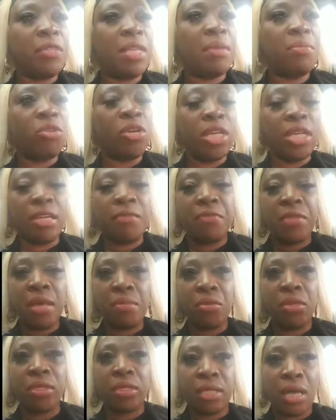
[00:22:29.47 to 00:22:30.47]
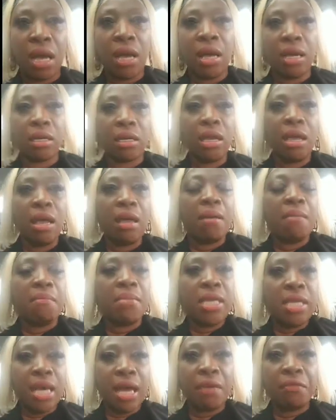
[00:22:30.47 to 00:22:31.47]
them not talk.
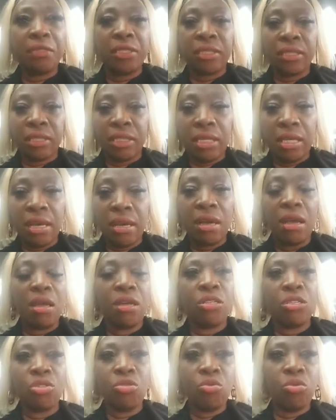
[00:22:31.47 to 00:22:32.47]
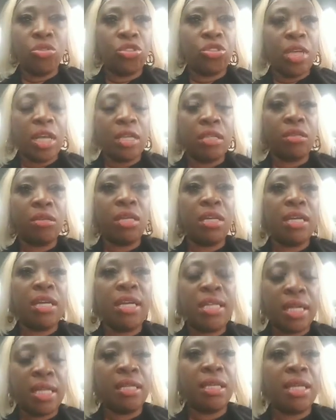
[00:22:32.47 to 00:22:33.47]
Me have to stay neutral
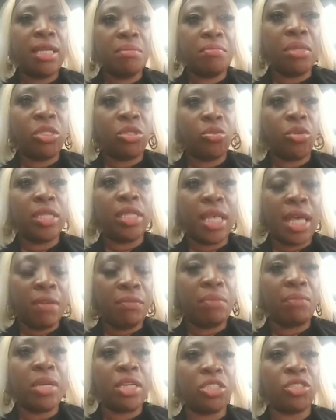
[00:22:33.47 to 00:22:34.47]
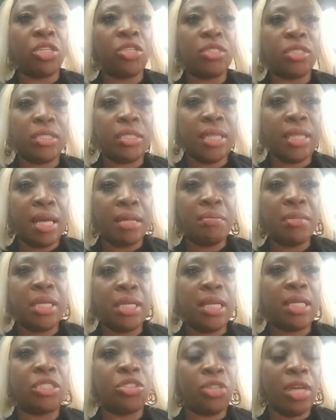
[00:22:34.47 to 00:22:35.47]
in between everybody. So just that me
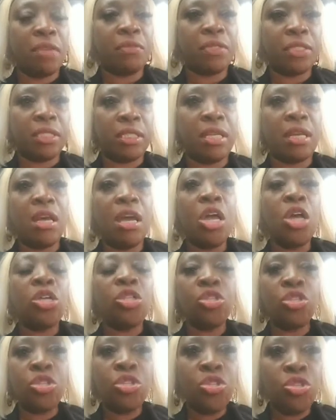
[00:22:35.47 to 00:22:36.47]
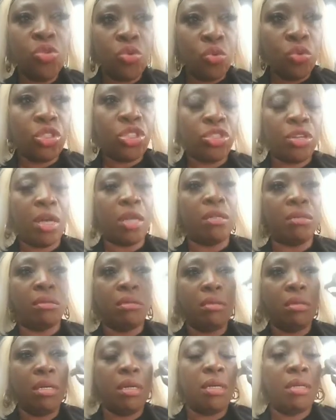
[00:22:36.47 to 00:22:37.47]
do that try to stay neutral.
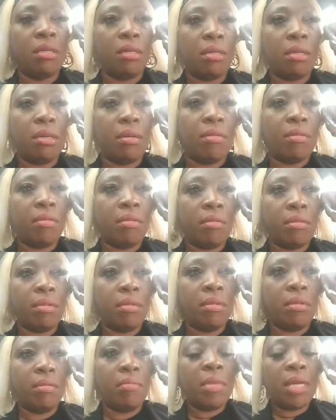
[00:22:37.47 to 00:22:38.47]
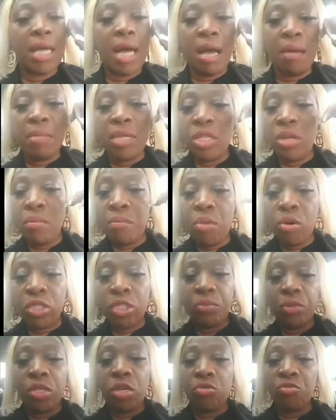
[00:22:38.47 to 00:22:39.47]
Because me no
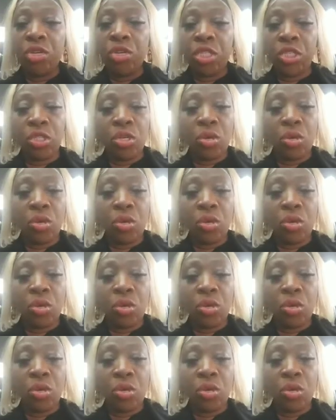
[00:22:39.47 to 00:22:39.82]
boss, me no reach